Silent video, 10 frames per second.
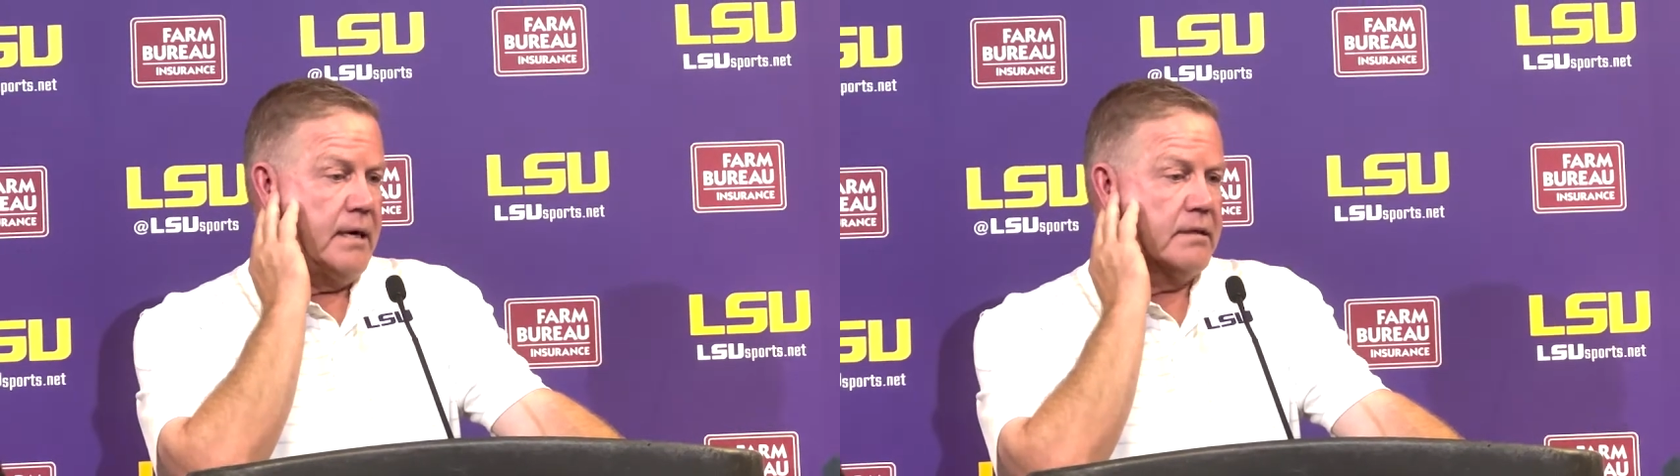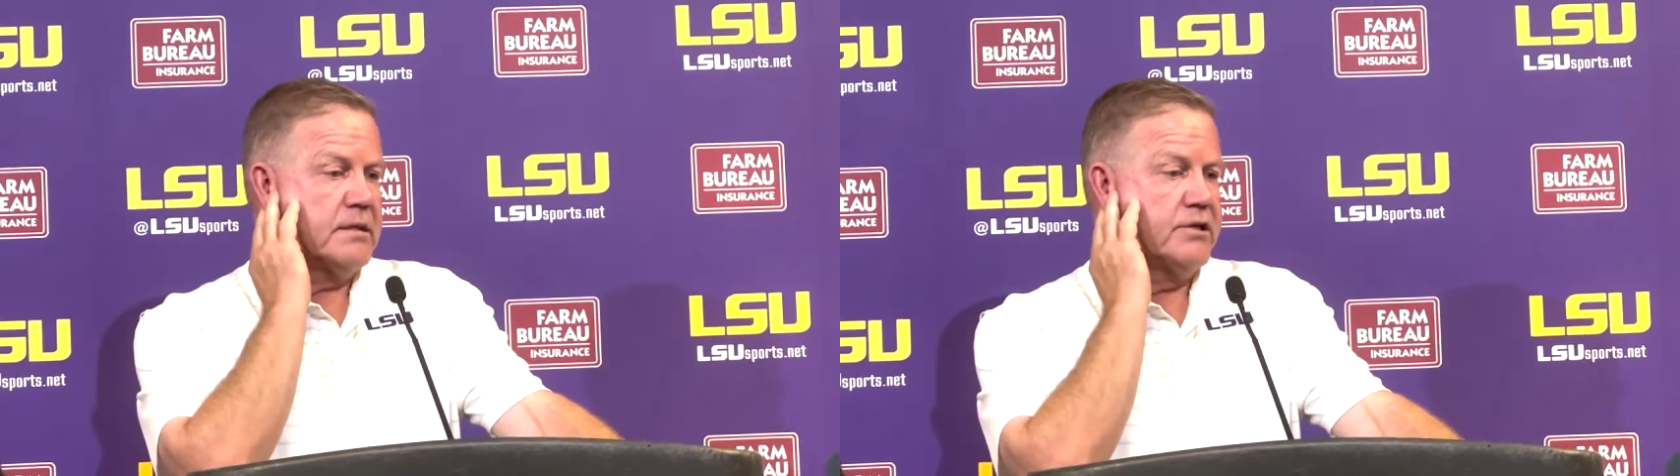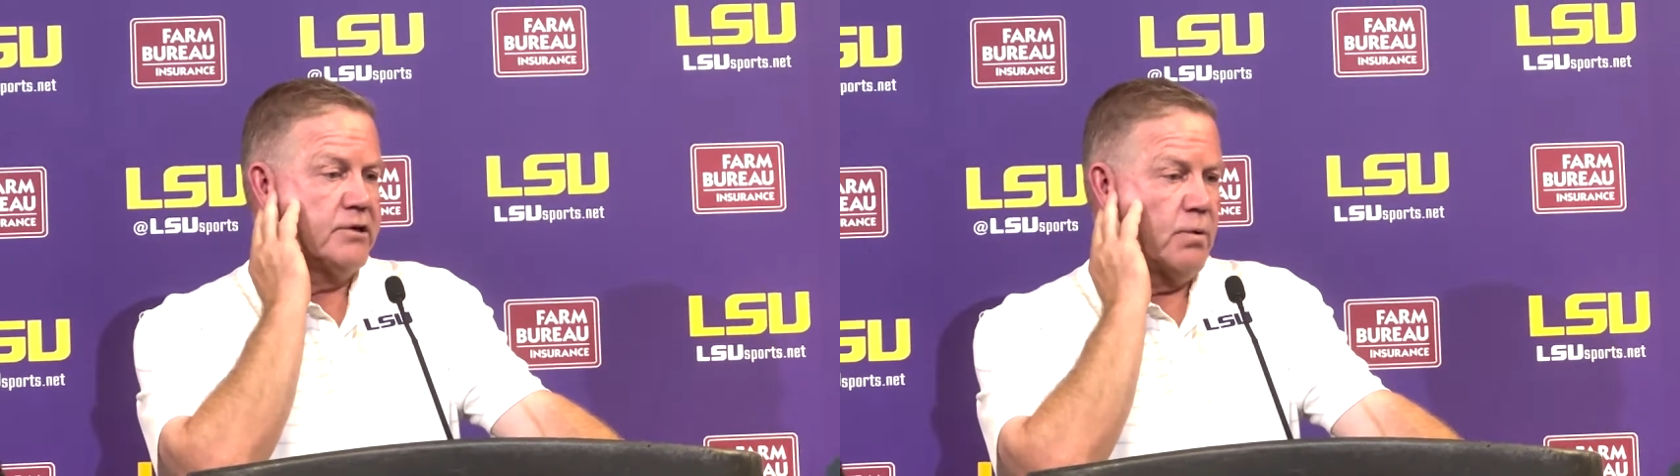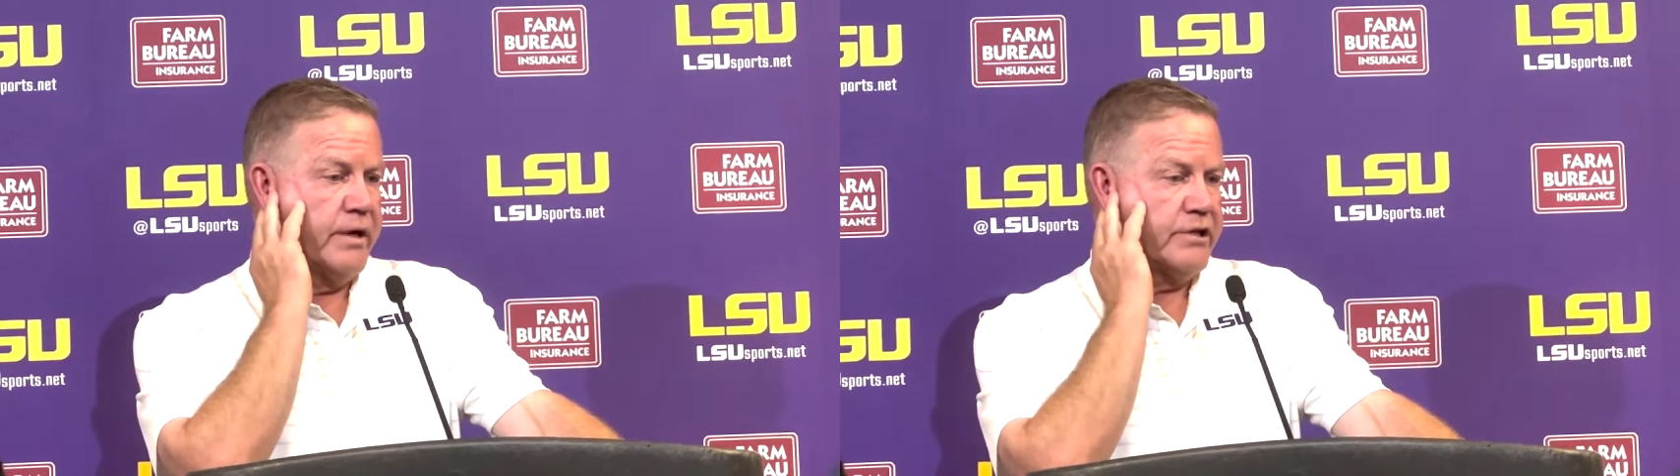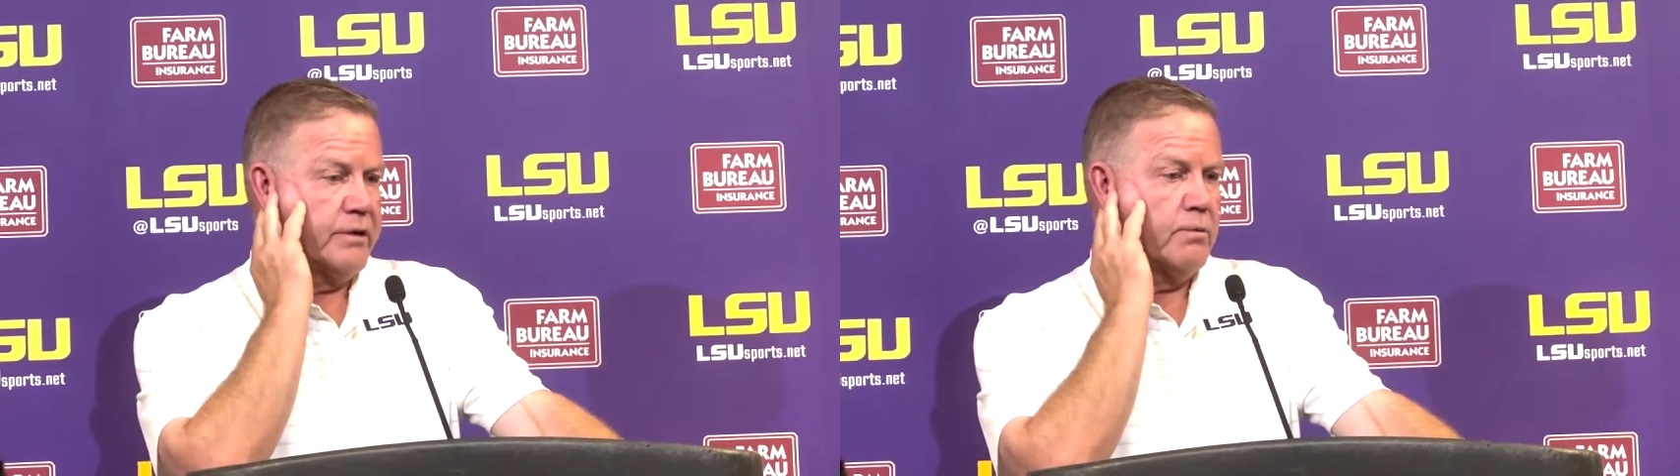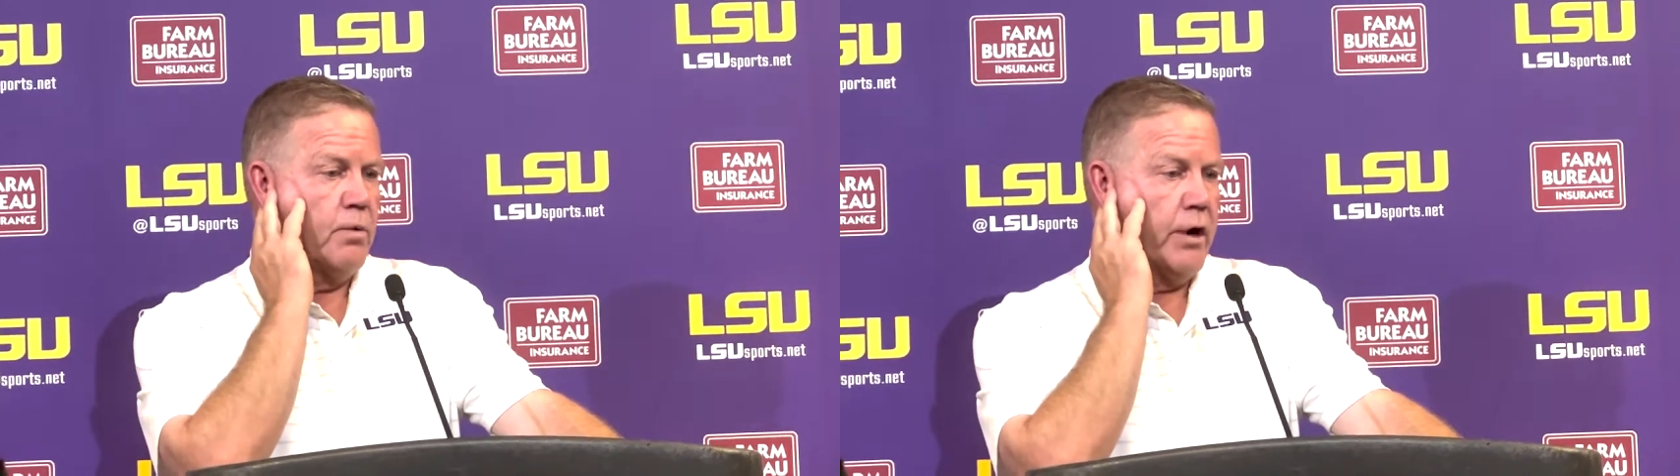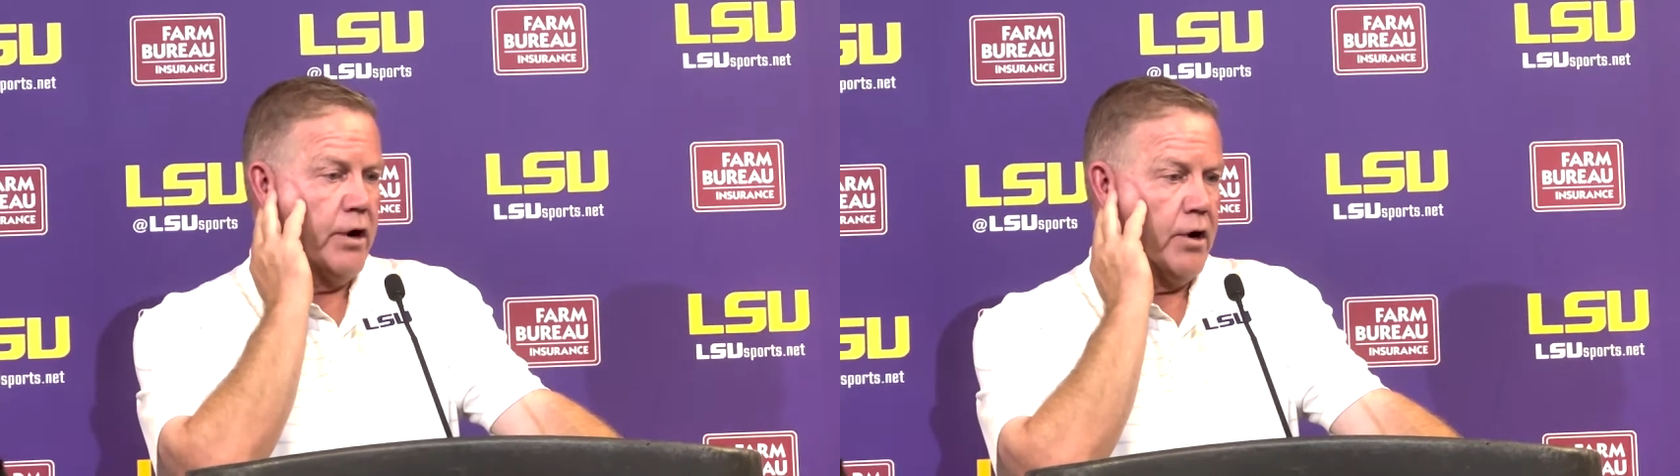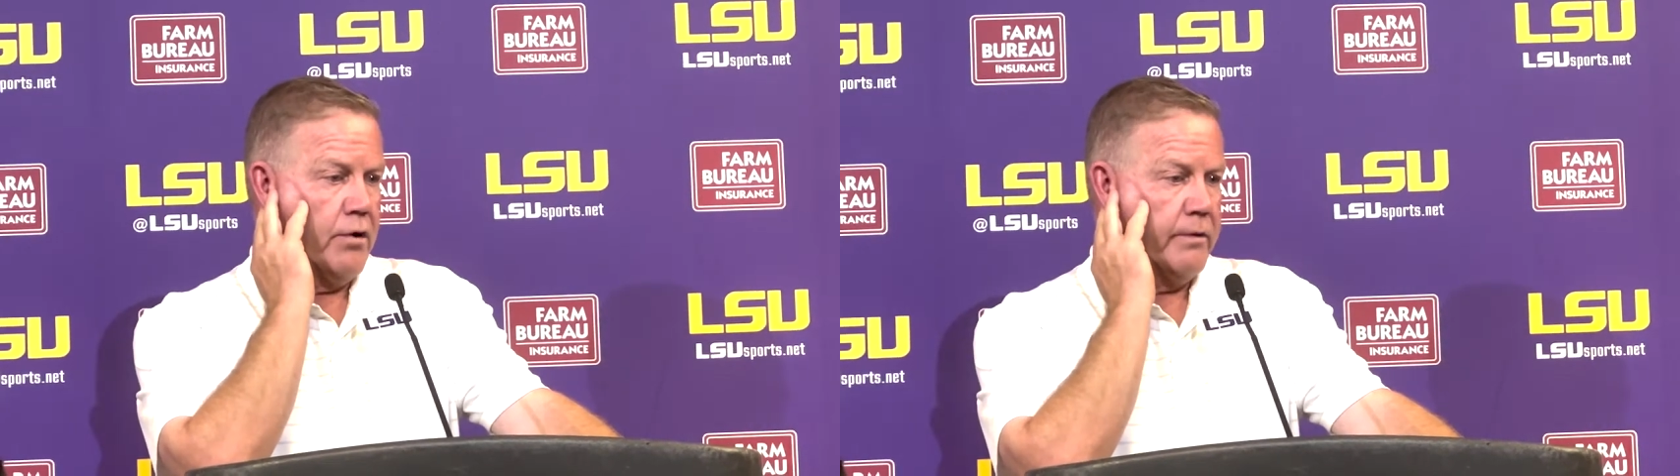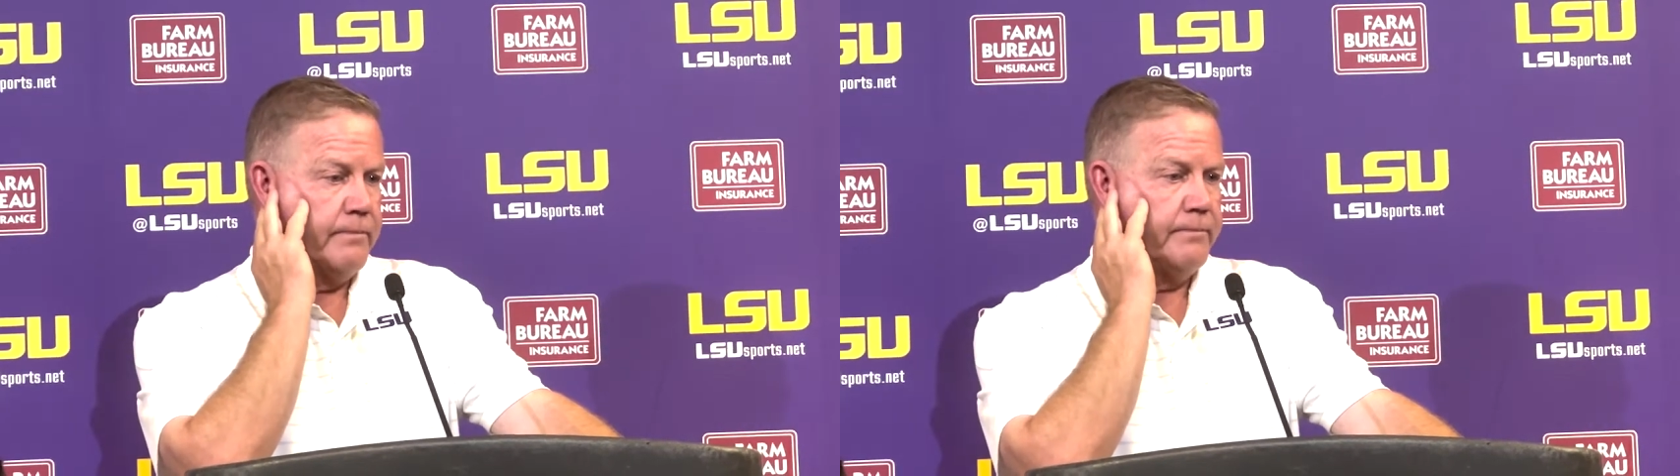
a situation where,